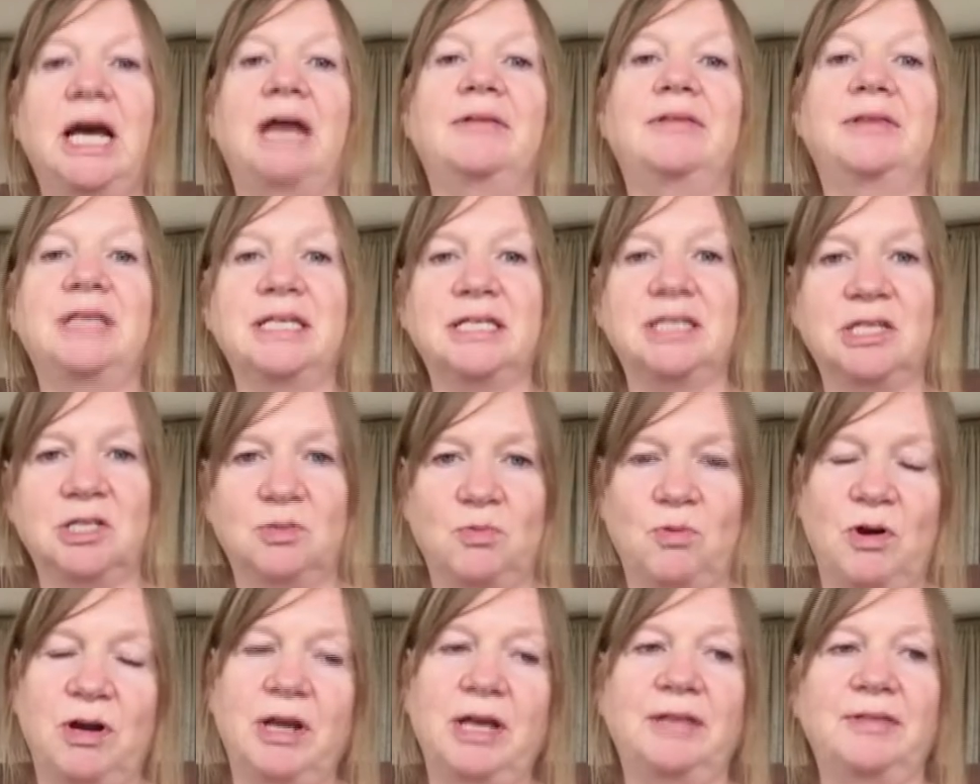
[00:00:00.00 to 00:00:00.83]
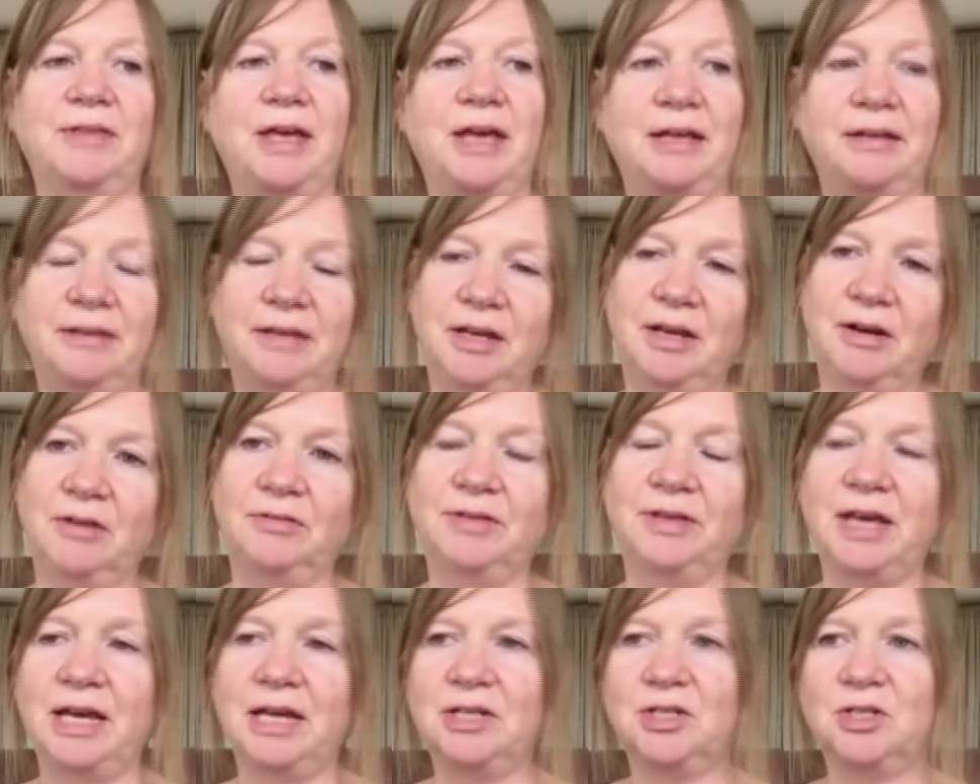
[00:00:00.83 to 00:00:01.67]
And this is what, and then,
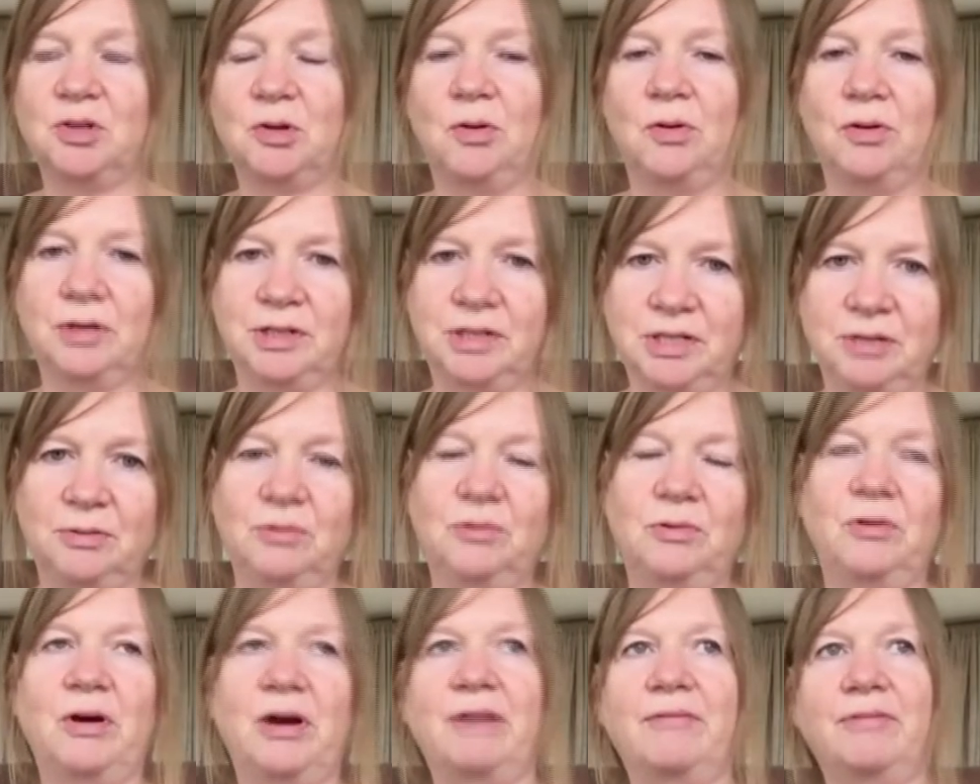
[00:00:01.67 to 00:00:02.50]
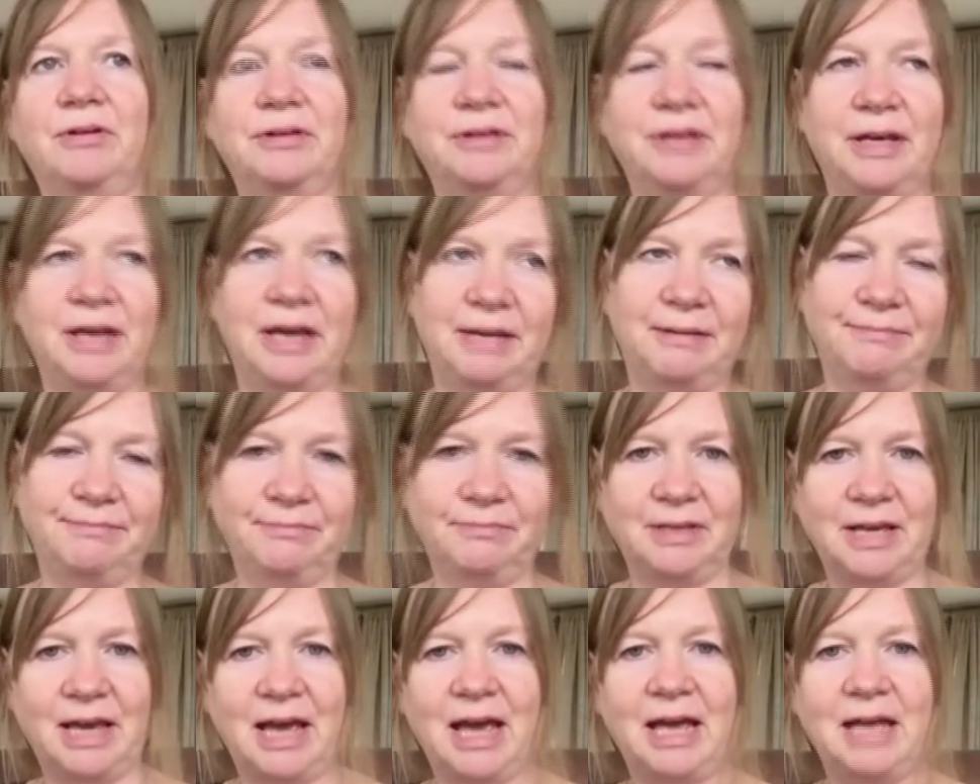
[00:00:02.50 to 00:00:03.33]
they talk to whoever the
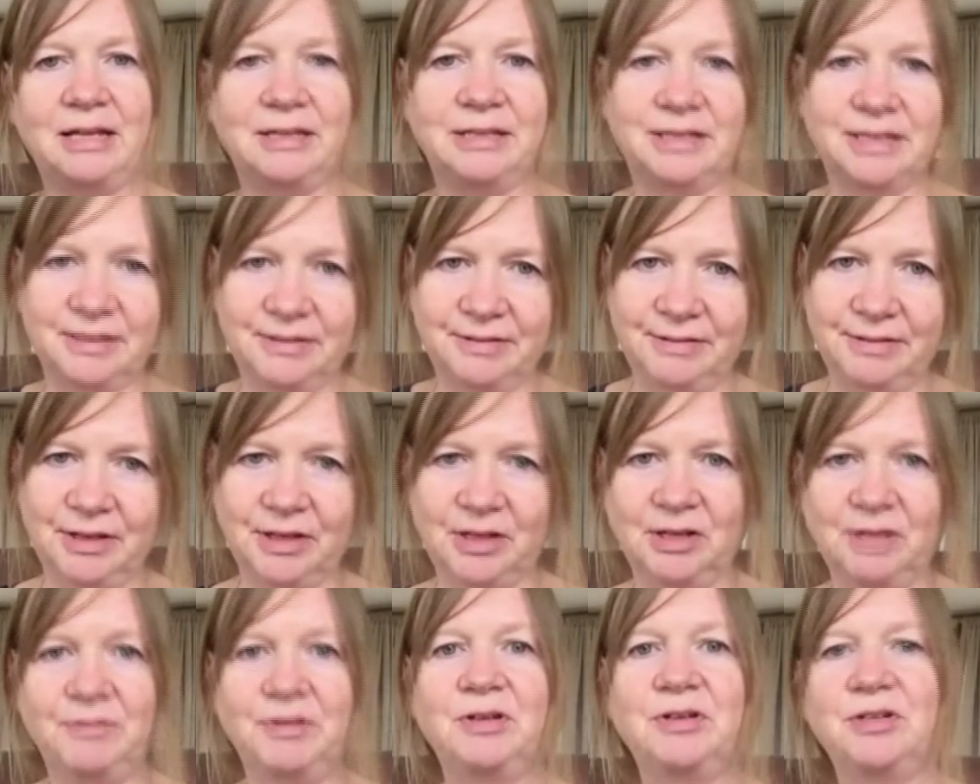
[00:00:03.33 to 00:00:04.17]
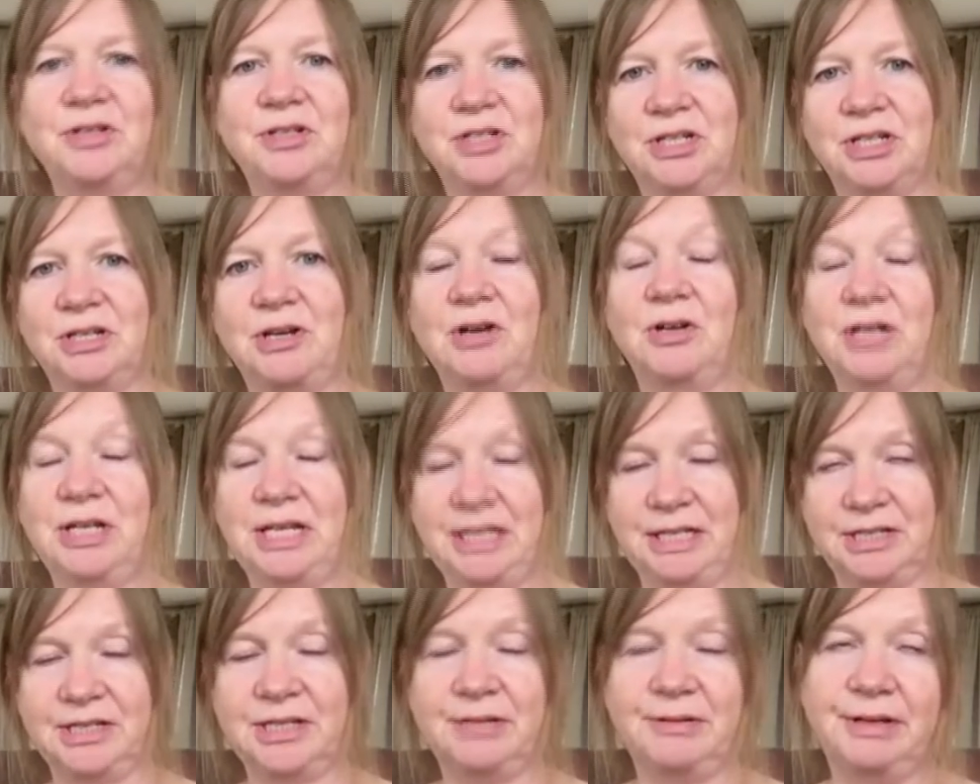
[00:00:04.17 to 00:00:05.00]
heads in the community, or
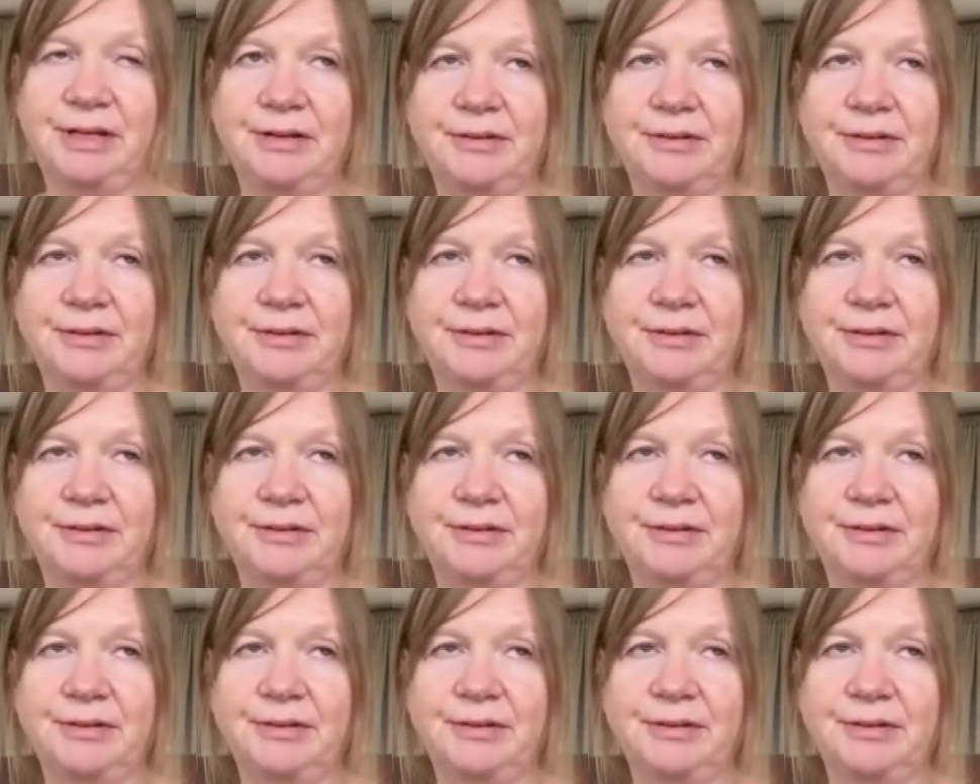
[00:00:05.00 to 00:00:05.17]
in